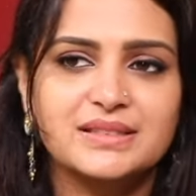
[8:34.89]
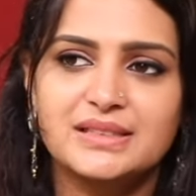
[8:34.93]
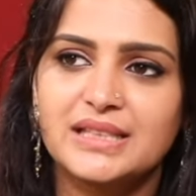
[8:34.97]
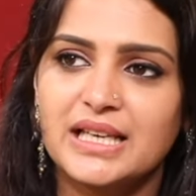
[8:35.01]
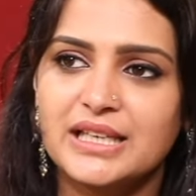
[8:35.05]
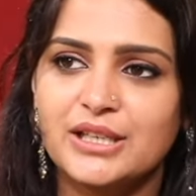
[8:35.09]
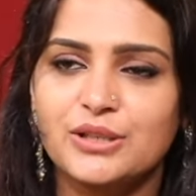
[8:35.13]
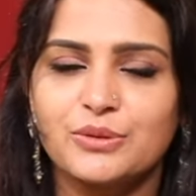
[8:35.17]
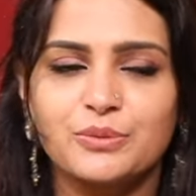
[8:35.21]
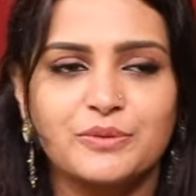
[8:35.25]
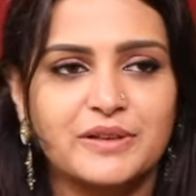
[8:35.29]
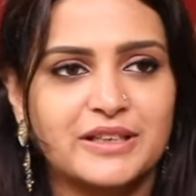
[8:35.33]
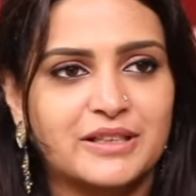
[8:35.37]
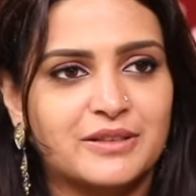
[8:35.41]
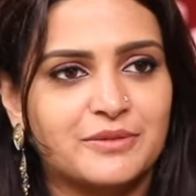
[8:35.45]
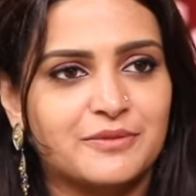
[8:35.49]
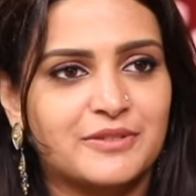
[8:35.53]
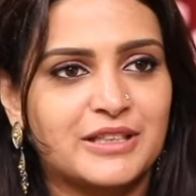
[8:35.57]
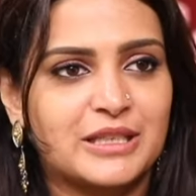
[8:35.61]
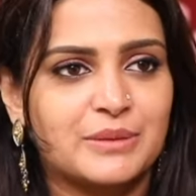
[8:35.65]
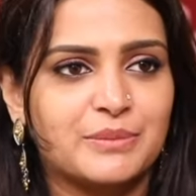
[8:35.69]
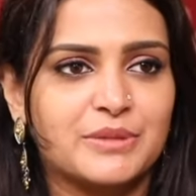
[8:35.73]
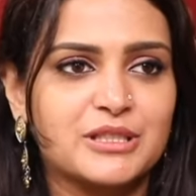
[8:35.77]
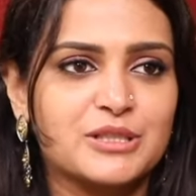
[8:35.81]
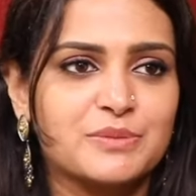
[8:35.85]
Thank you very,
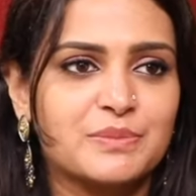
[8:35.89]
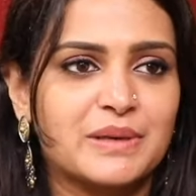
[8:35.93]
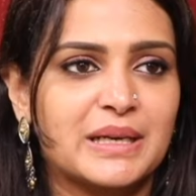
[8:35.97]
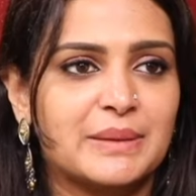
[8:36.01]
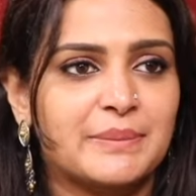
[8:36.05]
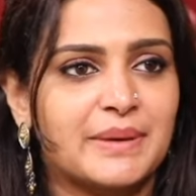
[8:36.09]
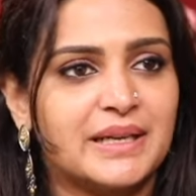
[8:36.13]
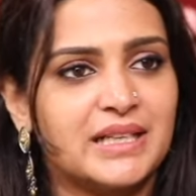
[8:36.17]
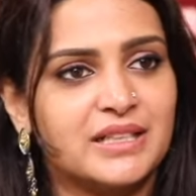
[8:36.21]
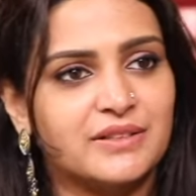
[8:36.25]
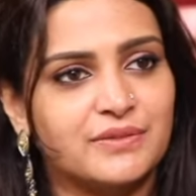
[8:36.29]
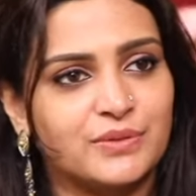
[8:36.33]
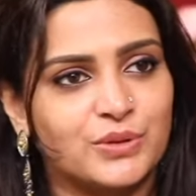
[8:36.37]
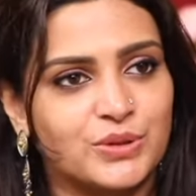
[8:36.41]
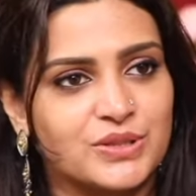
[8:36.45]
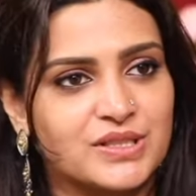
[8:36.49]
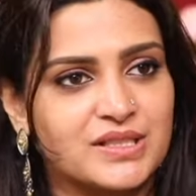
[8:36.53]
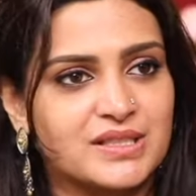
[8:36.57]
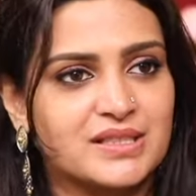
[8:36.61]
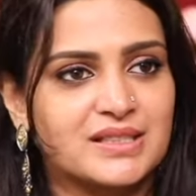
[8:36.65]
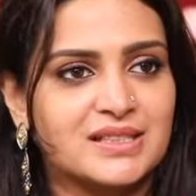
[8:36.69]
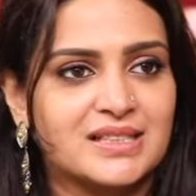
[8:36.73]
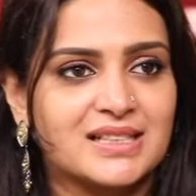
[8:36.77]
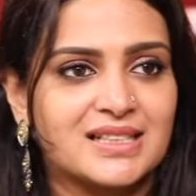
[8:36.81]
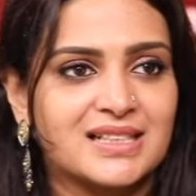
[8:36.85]
very much. Bye, bye.
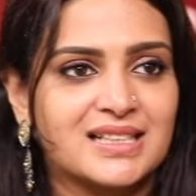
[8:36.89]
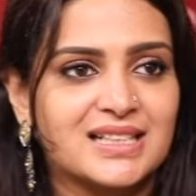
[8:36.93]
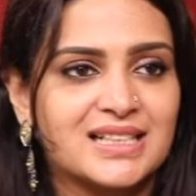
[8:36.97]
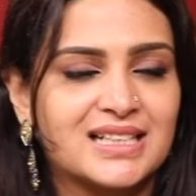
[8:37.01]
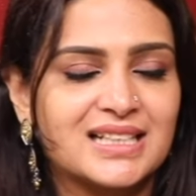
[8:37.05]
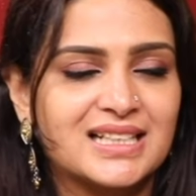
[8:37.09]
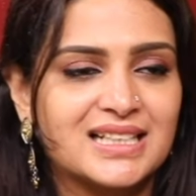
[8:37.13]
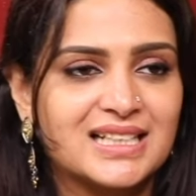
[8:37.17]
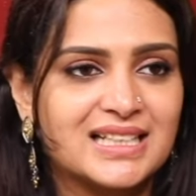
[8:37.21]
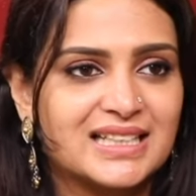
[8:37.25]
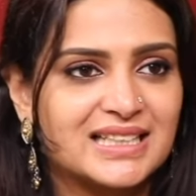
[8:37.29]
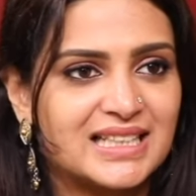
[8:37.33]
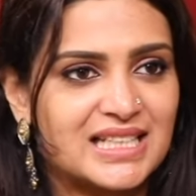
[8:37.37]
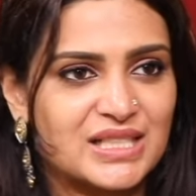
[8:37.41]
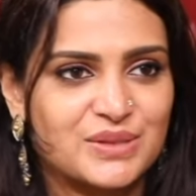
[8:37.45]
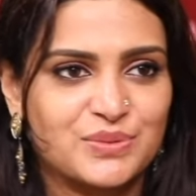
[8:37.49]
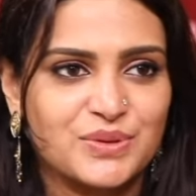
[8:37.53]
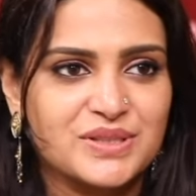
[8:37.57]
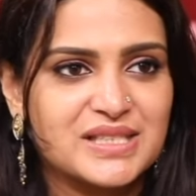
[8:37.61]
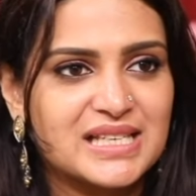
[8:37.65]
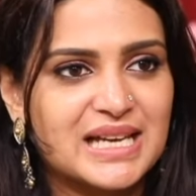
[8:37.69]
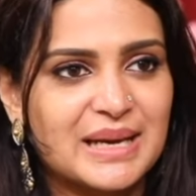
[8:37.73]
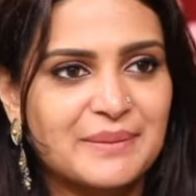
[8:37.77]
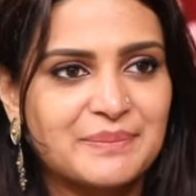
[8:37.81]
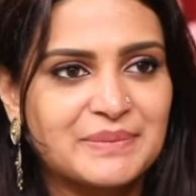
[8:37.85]
Divorce. That's
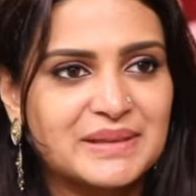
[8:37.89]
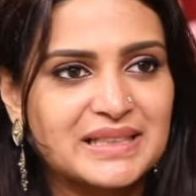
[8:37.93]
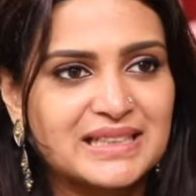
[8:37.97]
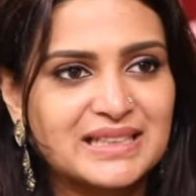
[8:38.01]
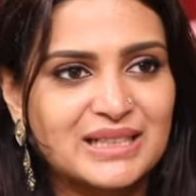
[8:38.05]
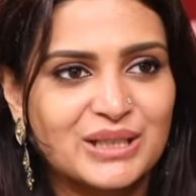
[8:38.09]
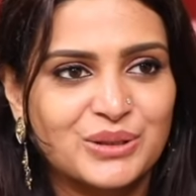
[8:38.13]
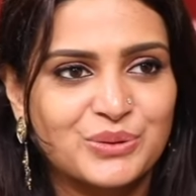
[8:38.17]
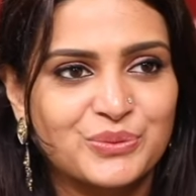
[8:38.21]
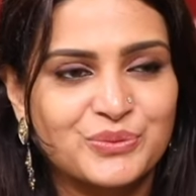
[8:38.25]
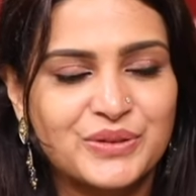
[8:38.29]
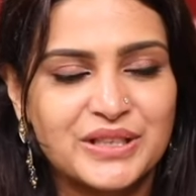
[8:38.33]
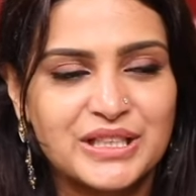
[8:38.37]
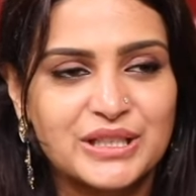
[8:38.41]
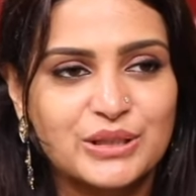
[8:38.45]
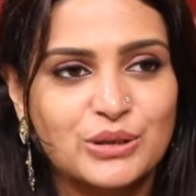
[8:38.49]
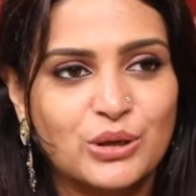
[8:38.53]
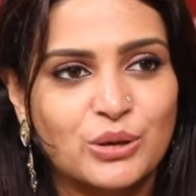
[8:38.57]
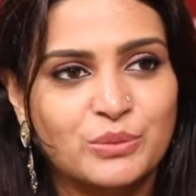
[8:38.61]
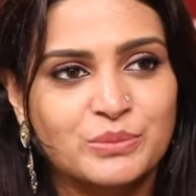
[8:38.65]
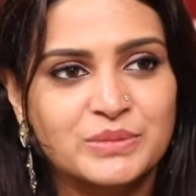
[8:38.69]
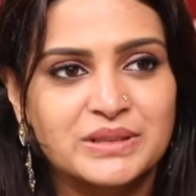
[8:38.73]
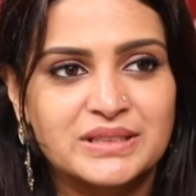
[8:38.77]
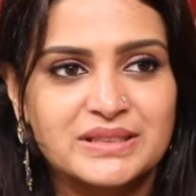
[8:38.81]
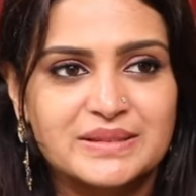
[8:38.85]
what's happening now. Very
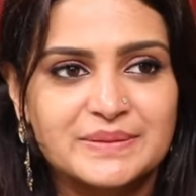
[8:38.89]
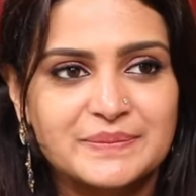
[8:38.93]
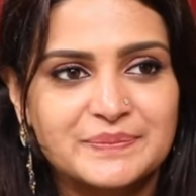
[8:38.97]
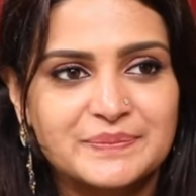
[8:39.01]
common.